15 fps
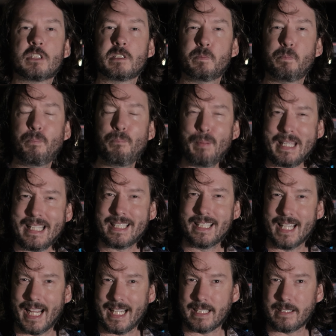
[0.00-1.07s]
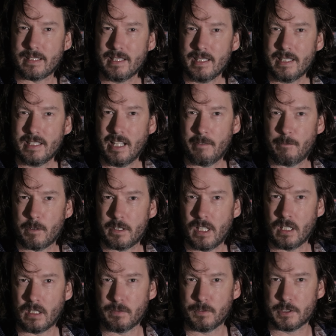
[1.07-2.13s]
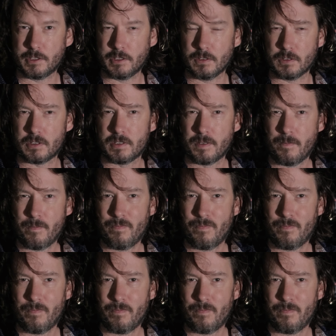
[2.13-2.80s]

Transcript: speed light that photographers use,